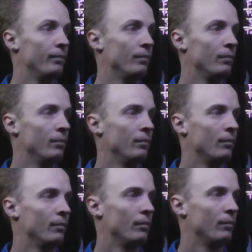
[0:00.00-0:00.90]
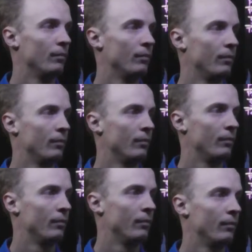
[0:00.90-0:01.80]

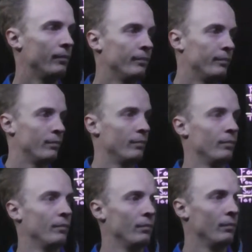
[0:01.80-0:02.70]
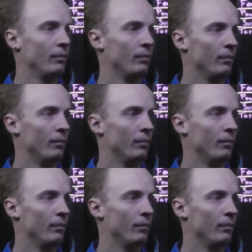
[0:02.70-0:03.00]
[no speech]